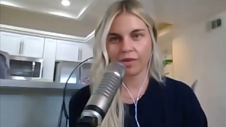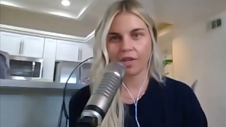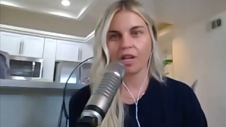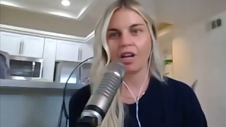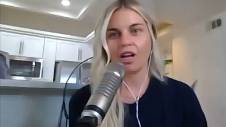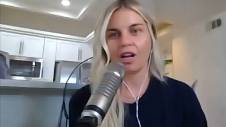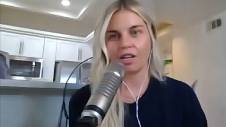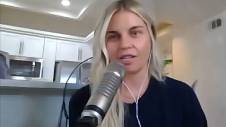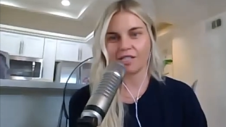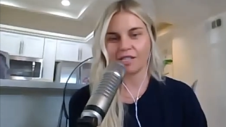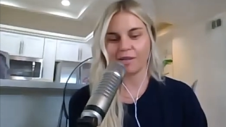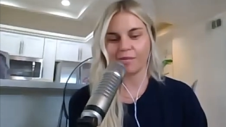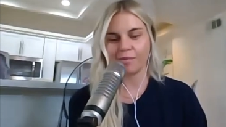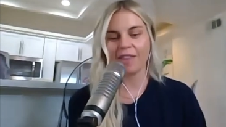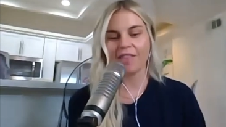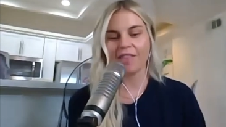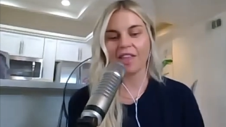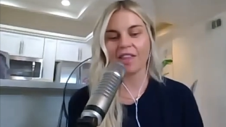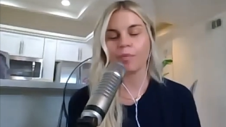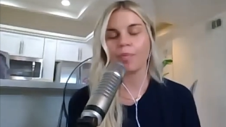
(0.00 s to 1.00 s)
Awesome.
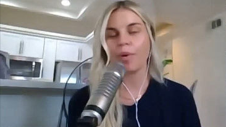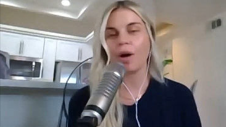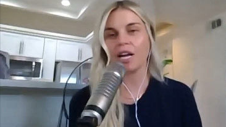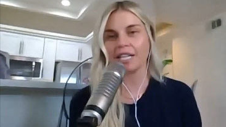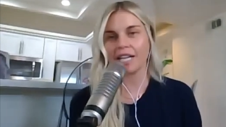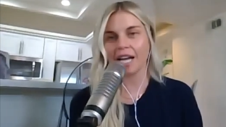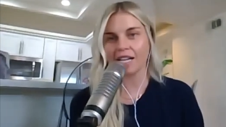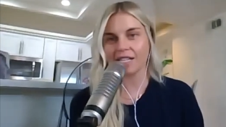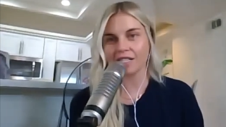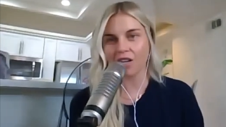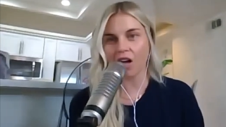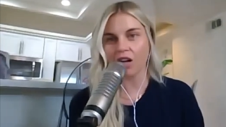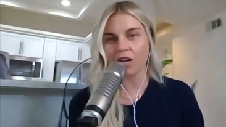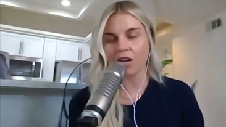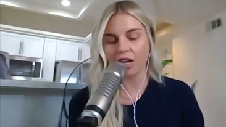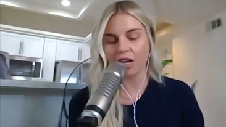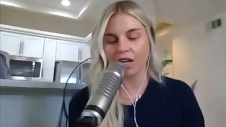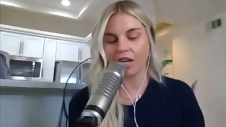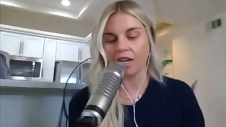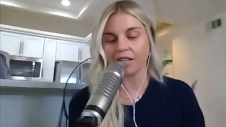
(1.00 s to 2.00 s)
And then the podcast, uh,
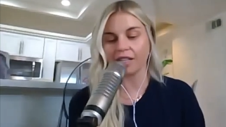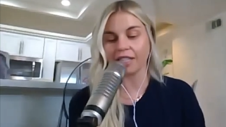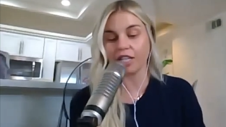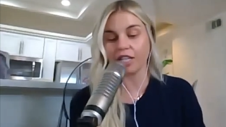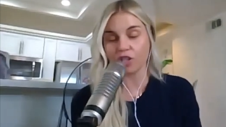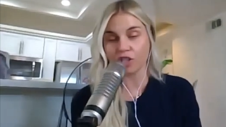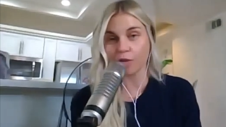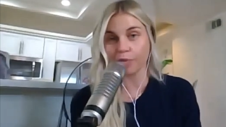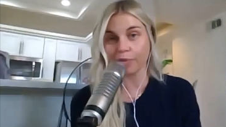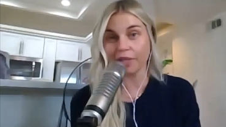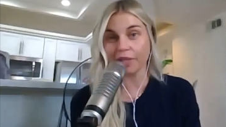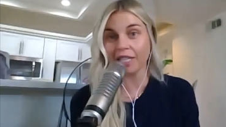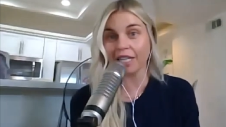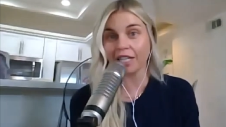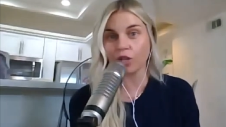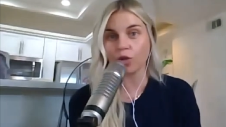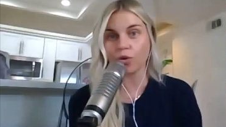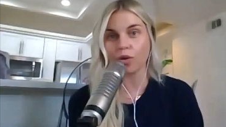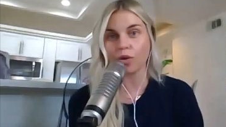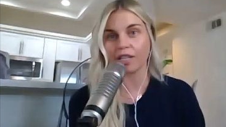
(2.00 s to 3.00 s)
uh, Leadership Lean
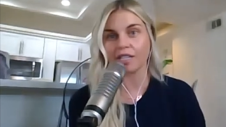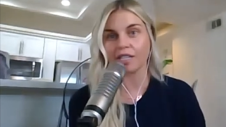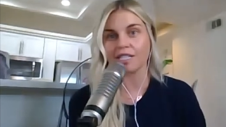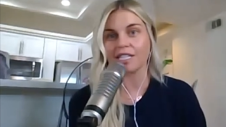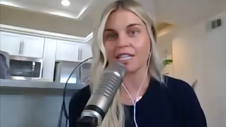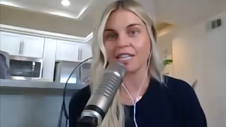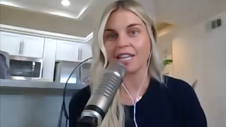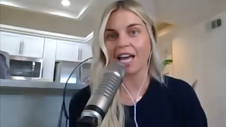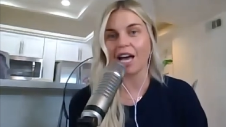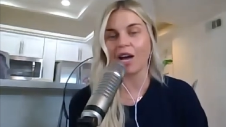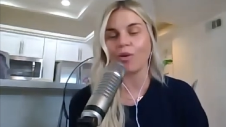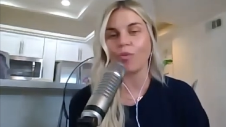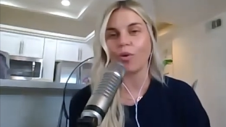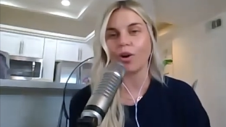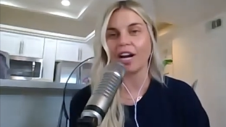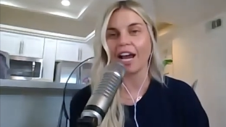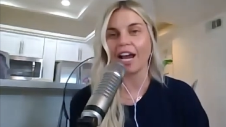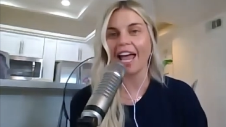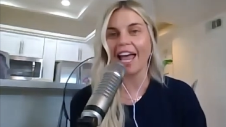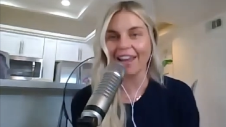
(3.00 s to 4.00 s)
In, you can listen to that
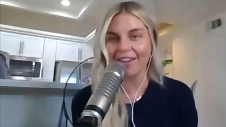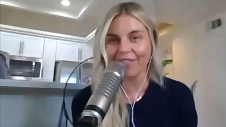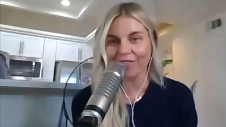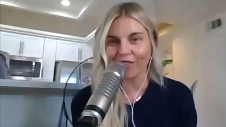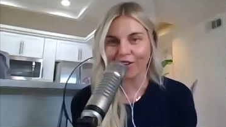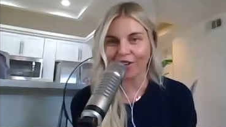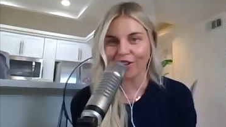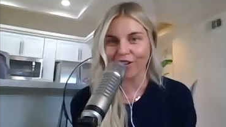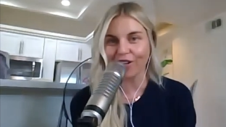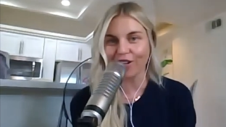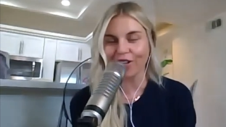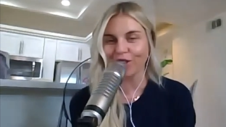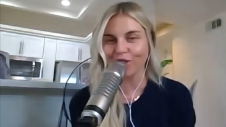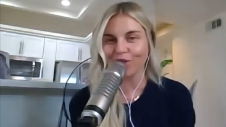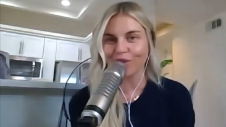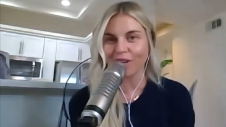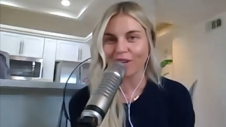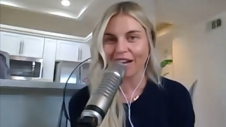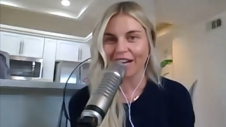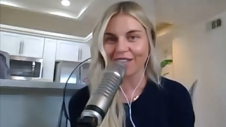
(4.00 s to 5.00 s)
wherever
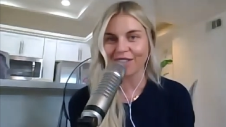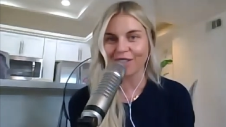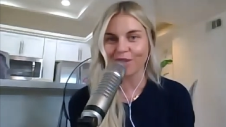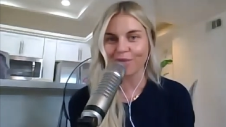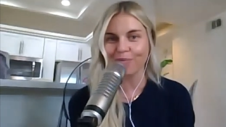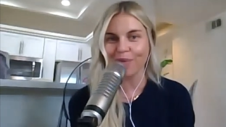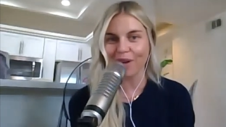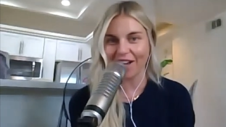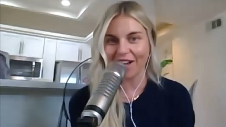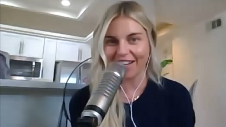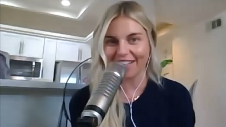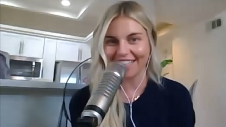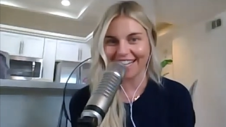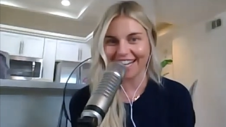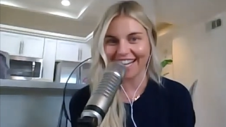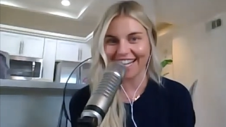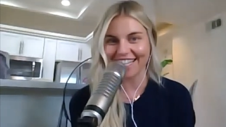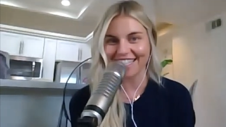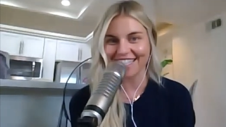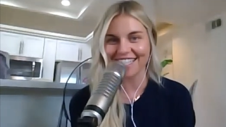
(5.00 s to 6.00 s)
you get your
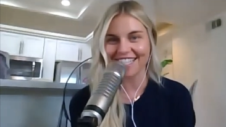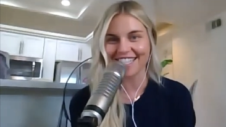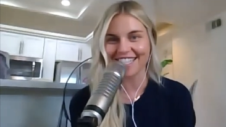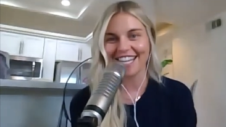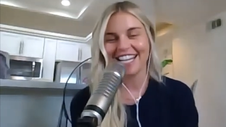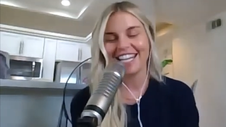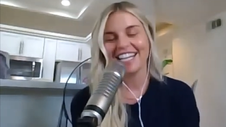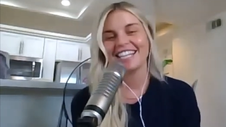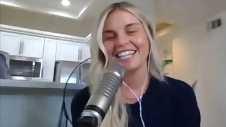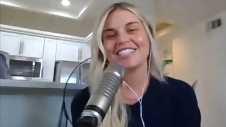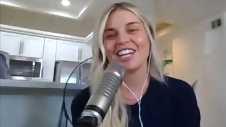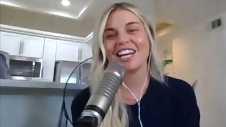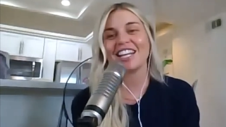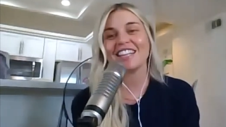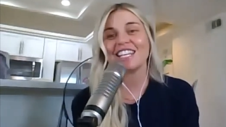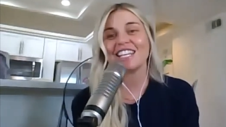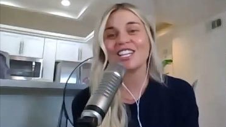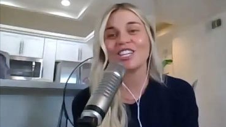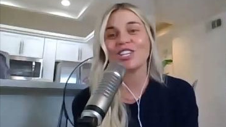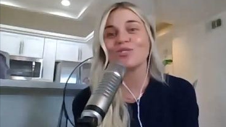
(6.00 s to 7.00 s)
podcasts.
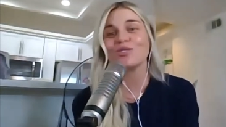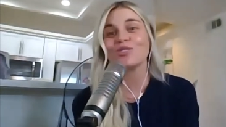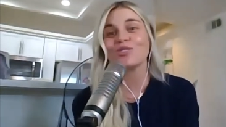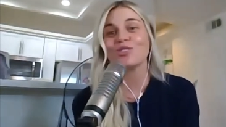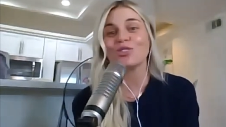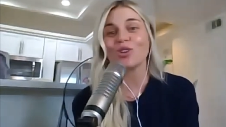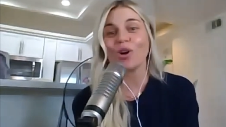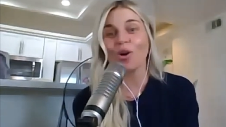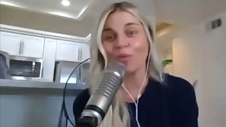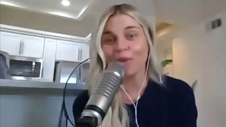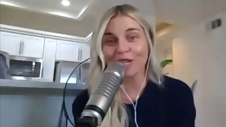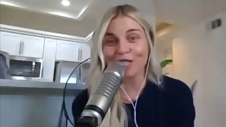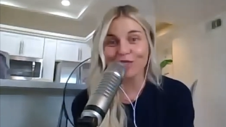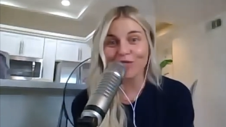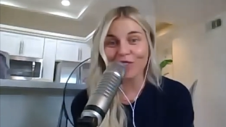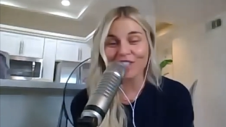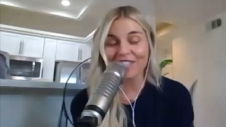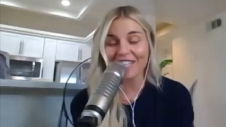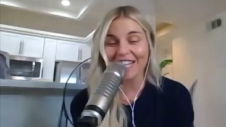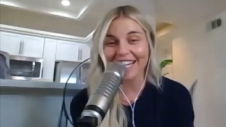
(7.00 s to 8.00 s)
Chad, thank you so much
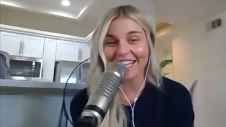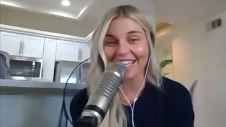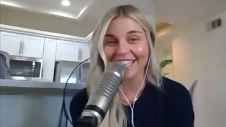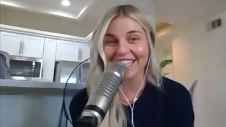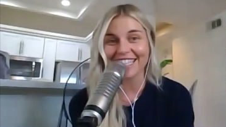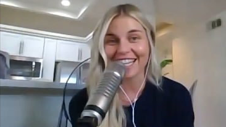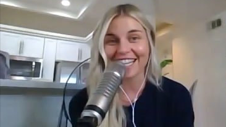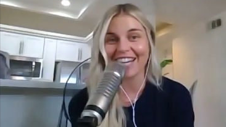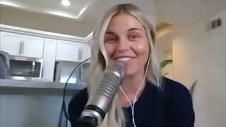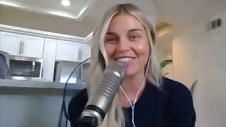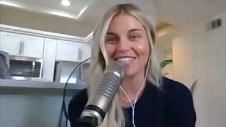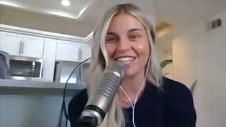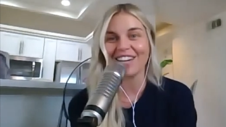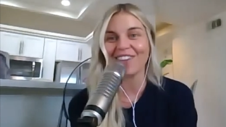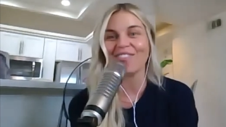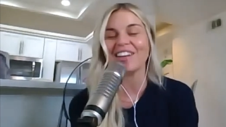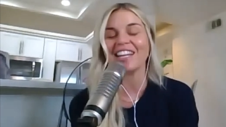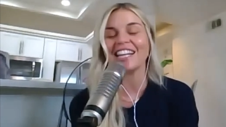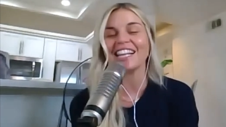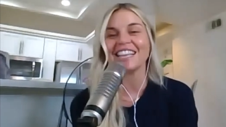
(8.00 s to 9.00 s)
for taking the time today.
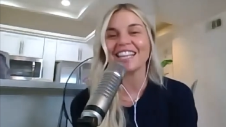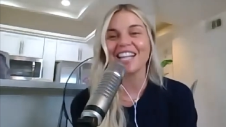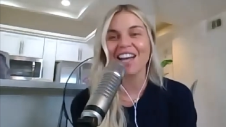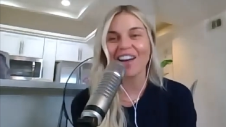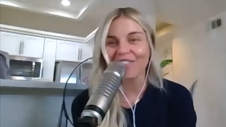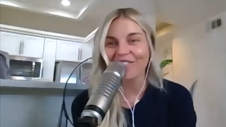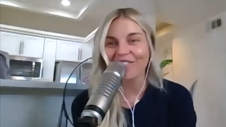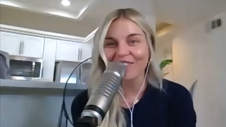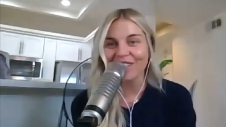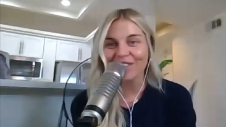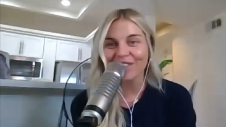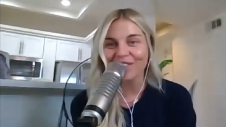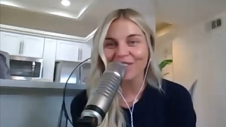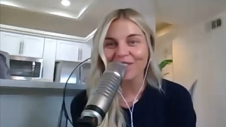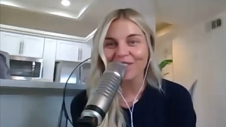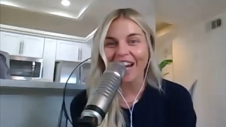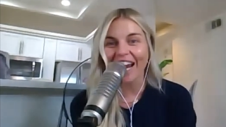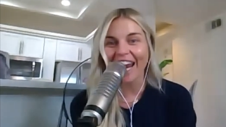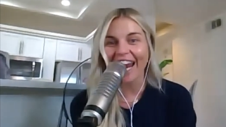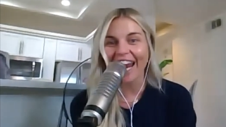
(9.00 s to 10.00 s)
We love
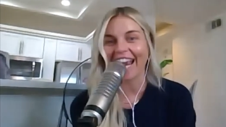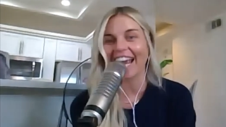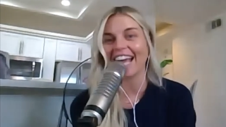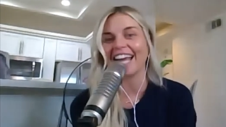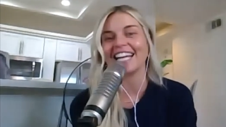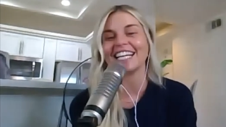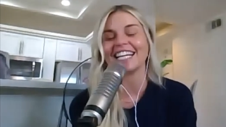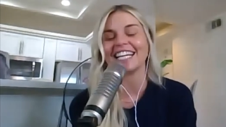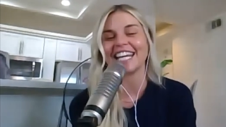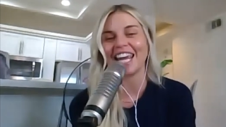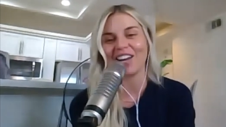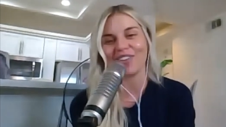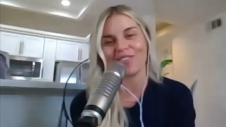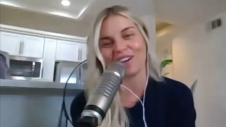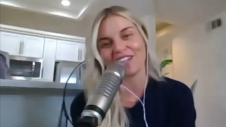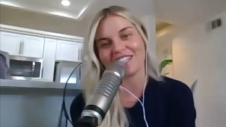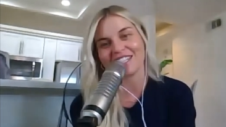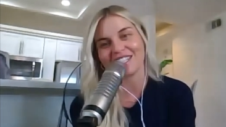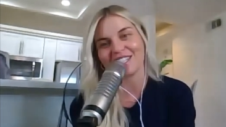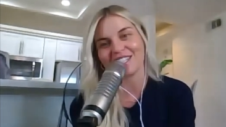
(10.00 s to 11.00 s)
you and can't
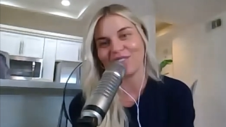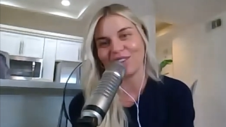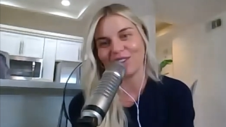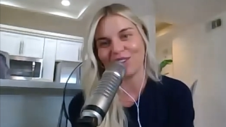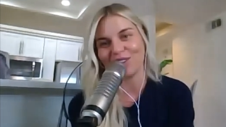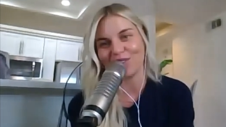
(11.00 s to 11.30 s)
wait to see what you do